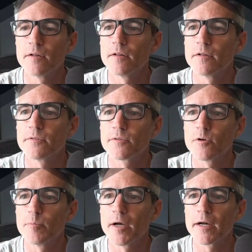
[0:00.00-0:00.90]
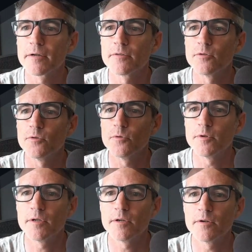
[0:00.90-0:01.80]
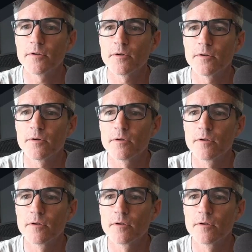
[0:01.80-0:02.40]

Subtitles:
Let's go back to here.